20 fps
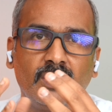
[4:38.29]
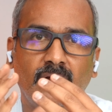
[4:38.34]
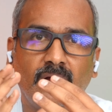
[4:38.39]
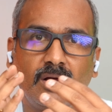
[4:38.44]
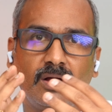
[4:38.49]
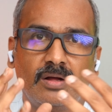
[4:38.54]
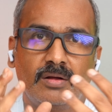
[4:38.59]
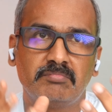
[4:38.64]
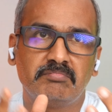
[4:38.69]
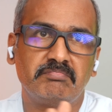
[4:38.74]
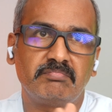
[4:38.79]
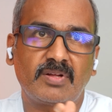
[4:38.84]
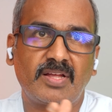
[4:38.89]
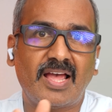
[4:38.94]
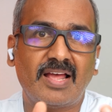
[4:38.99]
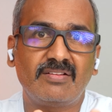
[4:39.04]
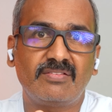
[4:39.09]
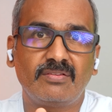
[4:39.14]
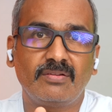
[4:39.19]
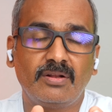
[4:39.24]
um,
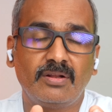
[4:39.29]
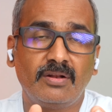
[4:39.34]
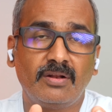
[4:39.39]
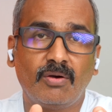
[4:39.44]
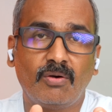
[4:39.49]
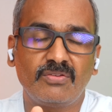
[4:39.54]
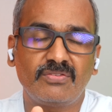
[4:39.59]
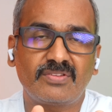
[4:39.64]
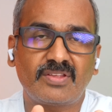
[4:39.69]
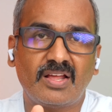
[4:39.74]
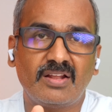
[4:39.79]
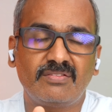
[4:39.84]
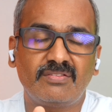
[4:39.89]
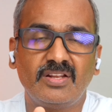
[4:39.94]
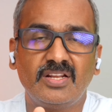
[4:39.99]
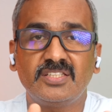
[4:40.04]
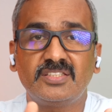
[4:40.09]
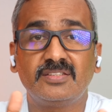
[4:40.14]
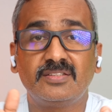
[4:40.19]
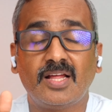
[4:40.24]
cancel noise
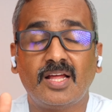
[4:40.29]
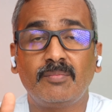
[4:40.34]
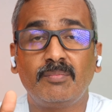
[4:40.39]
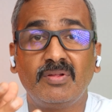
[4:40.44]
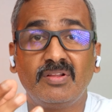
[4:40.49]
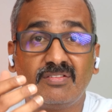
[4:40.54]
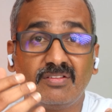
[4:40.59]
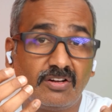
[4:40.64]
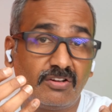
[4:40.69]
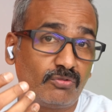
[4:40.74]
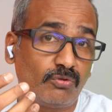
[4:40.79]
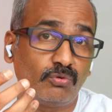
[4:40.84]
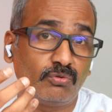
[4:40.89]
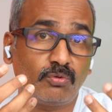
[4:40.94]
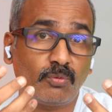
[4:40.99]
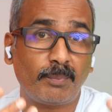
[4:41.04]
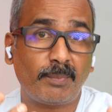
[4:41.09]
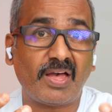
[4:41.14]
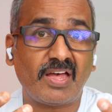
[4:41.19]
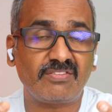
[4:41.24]
cancellation that means there is
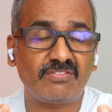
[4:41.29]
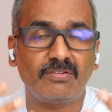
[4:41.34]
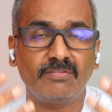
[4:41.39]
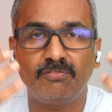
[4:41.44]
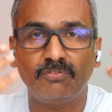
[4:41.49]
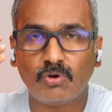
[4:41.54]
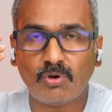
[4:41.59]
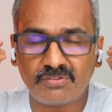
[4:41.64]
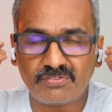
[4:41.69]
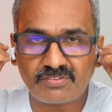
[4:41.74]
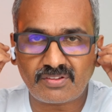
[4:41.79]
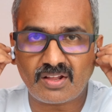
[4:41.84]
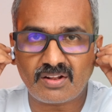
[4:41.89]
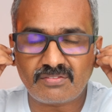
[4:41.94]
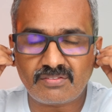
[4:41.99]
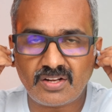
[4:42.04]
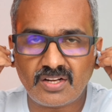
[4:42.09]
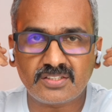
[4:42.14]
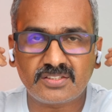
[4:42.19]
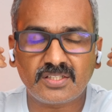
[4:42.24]
also passive noise
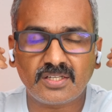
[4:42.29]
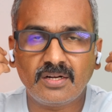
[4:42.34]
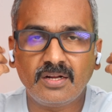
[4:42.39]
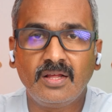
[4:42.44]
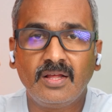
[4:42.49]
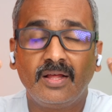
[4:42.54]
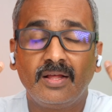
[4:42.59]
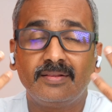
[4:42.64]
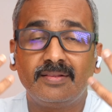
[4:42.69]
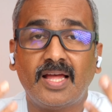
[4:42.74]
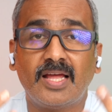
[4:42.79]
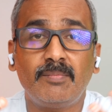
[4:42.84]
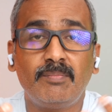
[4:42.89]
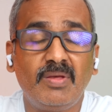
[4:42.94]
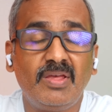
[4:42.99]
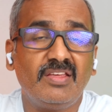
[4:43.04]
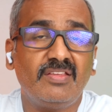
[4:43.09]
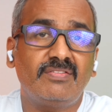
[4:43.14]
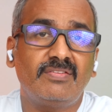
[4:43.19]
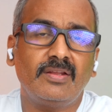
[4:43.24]
cancellation that
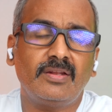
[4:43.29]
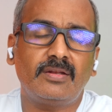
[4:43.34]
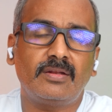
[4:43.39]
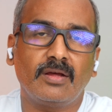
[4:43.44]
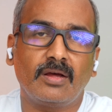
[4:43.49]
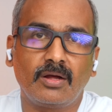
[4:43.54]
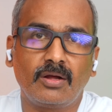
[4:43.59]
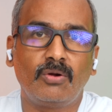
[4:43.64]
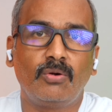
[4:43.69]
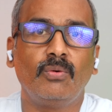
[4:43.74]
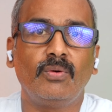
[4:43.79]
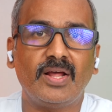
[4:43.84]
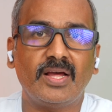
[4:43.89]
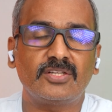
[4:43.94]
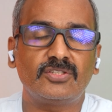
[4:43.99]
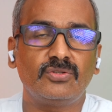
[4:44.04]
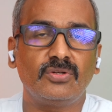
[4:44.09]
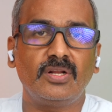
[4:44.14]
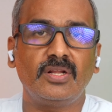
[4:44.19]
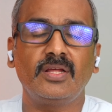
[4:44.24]
makes it uh, good
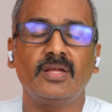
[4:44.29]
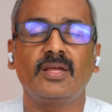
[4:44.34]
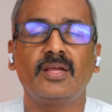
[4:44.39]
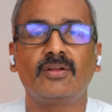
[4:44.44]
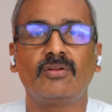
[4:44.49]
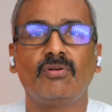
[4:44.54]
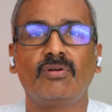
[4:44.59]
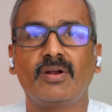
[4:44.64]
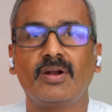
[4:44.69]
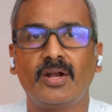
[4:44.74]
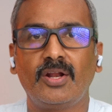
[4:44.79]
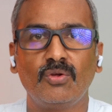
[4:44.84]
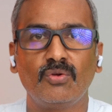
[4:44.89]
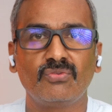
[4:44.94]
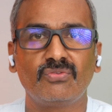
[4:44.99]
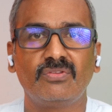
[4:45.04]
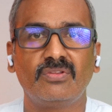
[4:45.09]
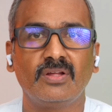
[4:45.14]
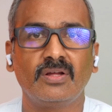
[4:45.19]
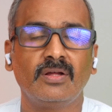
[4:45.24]
actually it will
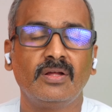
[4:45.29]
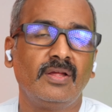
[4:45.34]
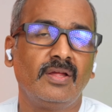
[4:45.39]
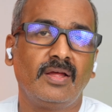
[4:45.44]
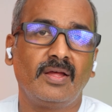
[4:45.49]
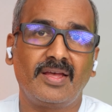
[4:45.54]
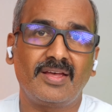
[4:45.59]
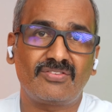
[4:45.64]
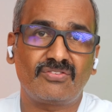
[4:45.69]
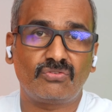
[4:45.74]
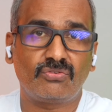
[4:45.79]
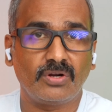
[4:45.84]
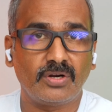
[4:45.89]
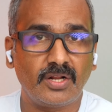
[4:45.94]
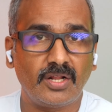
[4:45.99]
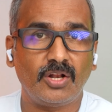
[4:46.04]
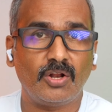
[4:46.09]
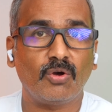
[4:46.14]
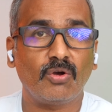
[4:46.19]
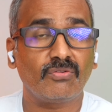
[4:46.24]
reduce the
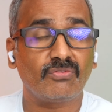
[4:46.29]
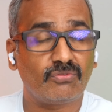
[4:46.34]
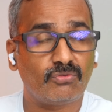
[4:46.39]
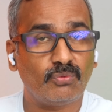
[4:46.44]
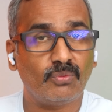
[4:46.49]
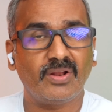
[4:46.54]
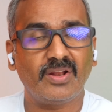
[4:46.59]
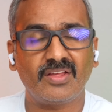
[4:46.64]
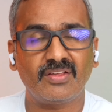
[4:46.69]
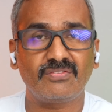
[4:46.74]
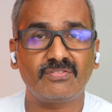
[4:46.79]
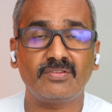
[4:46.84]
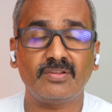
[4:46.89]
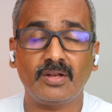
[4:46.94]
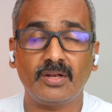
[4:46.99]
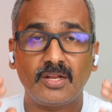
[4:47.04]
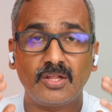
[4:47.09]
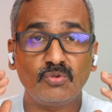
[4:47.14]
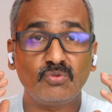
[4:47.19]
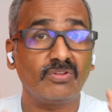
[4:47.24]
external noise to an
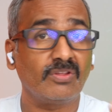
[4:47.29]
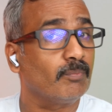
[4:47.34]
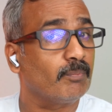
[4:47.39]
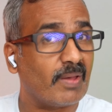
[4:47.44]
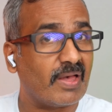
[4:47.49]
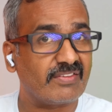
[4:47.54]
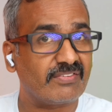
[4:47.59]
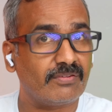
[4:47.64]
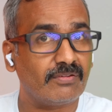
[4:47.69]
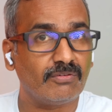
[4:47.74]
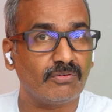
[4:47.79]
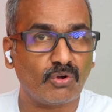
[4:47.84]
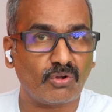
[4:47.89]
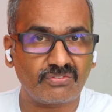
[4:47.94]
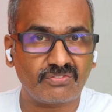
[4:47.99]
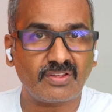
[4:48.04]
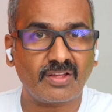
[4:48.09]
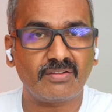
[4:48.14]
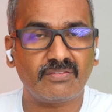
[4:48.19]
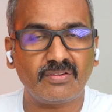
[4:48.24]
extent using passive
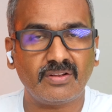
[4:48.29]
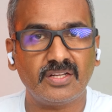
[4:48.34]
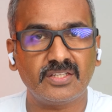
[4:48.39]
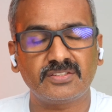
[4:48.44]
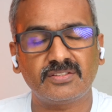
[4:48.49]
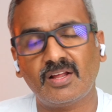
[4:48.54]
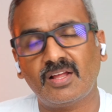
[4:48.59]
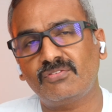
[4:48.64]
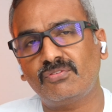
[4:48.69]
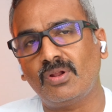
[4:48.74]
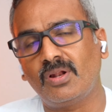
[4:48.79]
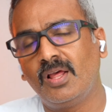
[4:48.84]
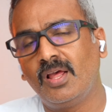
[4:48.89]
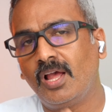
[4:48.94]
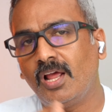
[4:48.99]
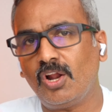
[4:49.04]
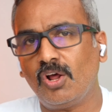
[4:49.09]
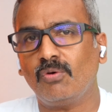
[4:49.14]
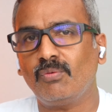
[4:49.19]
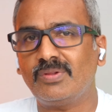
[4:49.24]
noise cancellation as well
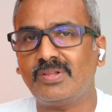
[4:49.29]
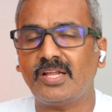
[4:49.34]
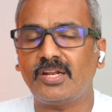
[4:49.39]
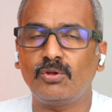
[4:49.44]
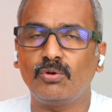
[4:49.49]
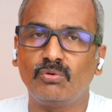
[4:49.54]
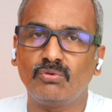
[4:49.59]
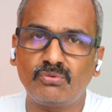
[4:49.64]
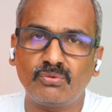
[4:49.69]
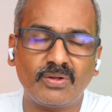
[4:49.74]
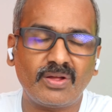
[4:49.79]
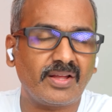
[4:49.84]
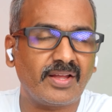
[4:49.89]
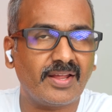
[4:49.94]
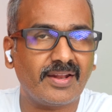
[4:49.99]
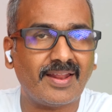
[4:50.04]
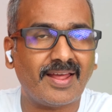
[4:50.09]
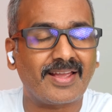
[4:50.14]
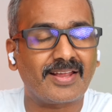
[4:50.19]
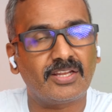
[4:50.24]
along with that you also
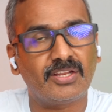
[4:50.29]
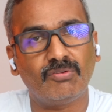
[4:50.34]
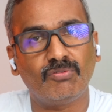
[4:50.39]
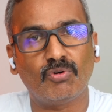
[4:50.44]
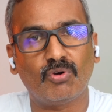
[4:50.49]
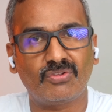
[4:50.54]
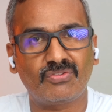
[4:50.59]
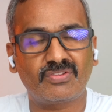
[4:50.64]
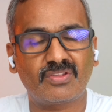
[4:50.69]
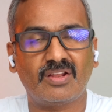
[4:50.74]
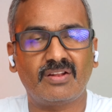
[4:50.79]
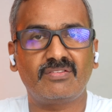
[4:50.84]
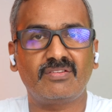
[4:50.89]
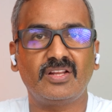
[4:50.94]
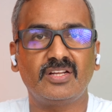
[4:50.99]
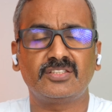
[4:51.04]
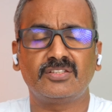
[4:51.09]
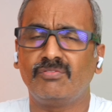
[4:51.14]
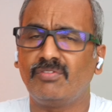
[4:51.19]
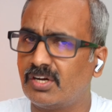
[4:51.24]
get active noise
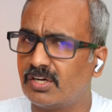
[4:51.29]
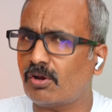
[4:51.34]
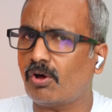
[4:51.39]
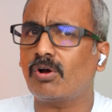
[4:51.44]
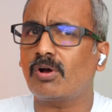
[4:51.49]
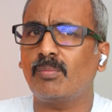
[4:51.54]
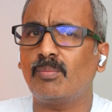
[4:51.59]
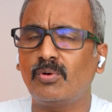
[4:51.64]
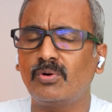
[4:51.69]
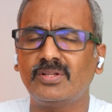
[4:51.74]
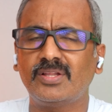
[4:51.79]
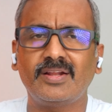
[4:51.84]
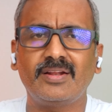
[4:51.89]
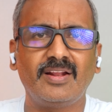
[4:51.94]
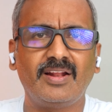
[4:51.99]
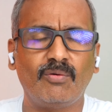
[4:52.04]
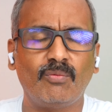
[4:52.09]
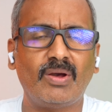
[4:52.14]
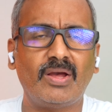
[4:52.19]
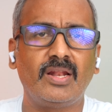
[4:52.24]
cancellation we'll talk about that
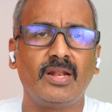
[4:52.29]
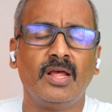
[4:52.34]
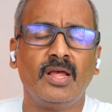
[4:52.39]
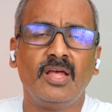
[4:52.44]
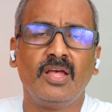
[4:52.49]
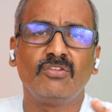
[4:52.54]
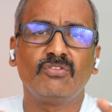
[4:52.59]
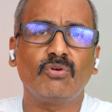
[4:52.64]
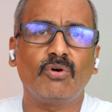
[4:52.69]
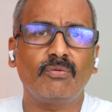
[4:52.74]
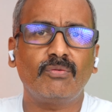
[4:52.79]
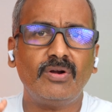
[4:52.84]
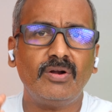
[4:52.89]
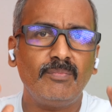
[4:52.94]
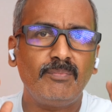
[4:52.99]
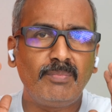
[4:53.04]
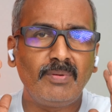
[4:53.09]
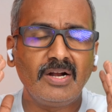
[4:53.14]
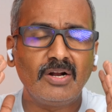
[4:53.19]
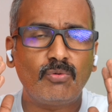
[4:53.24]
in a while so
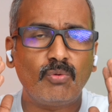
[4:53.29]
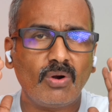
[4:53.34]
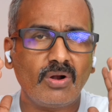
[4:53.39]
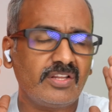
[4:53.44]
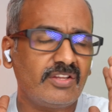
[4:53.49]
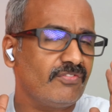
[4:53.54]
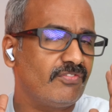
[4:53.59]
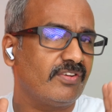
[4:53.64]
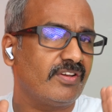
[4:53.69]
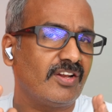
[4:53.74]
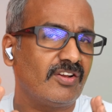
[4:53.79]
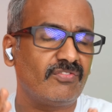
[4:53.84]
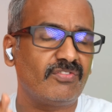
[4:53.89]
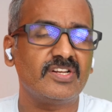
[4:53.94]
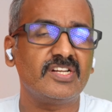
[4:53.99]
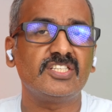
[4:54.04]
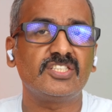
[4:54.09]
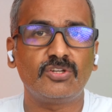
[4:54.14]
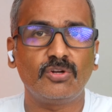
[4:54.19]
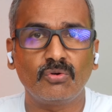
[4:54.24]
overall build quality fit and
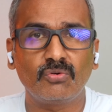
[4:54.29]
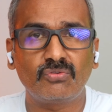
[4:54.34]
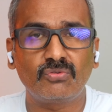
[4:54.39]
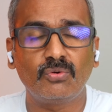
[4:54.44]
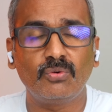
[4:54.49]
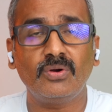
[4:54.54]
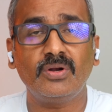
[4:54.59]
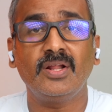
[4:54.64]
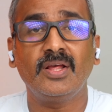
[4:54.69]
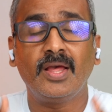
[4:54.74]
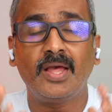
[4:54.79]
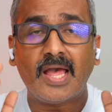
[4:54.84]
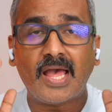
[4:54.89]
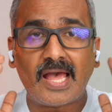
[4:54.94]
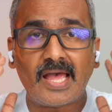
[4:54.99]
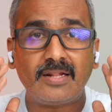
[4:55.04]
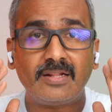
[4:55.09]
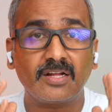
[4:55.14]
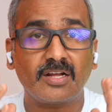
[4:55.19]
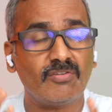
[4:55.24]
finish looks good
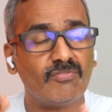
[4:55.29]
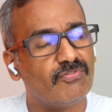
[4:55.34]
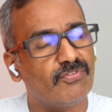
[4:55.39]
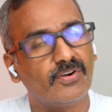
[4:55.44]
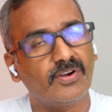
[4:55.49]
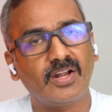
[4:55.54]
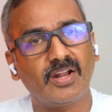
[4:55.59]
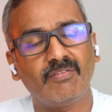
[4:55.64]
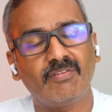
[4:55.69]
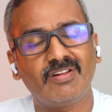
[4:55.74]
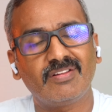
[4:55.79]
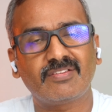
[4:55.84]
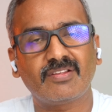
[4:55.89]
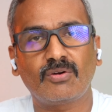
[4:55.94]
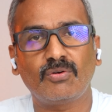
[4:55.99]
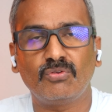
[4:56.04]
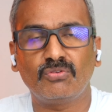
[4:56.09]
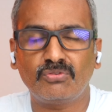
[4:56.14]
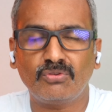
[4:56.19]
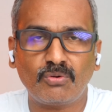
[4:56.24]
and the comfort levels
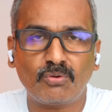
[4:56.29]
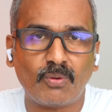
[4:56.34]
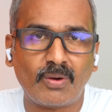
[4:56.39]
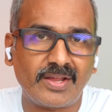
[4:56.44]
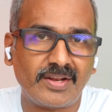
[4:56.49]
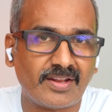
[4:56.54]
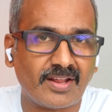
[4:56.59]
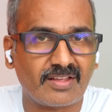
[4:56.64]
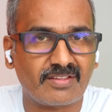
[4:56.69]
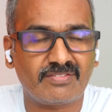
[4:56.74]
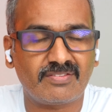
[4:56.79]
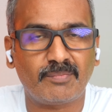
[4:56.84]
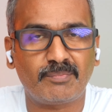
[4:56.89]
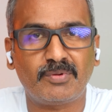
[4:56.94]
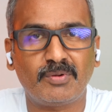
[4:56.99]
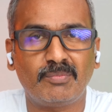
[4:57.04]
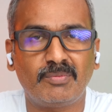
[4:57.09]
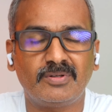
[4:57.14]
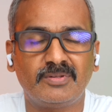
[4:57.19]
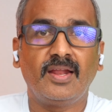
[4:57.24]
are also quite
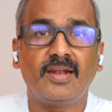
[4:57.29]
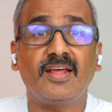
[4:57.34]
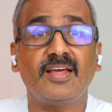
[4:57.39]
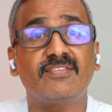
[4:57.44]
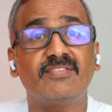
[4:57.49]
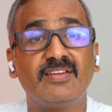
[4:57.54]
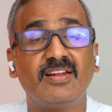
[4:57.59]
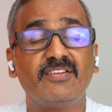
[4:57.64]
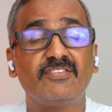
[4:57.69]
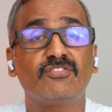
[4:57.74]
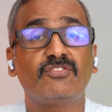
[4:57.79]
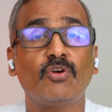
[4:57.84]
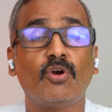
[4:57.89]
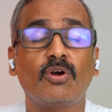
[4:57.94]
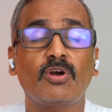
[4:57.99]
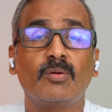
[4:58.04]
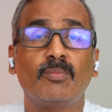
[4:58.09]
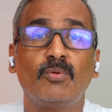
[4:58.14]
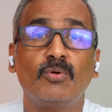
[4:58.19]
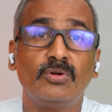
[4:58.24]
acceptable next let's
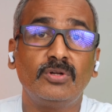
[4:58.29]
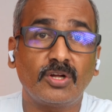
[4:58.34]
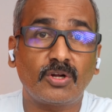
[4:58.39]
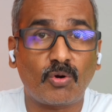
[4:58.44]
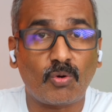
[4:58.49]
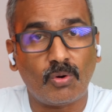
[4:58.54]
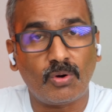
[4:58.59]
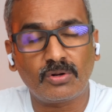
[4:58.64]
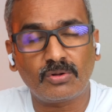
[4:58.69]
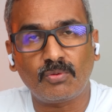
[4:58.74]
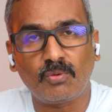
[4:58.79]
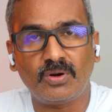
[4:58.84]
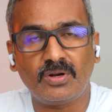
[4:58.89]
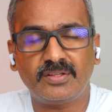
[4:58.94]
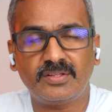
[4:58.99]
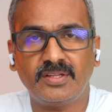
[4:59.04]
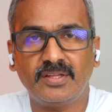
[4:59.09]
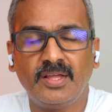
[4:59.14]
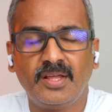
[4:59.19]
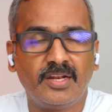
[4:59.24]
talk about the call
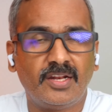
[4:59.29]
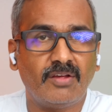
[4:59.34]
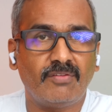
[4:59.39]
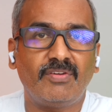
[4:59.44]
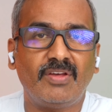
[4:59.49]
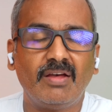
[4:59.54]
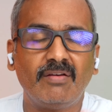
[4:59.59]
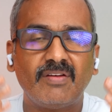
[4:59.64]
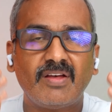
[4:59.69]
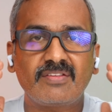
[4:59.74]
quality now we have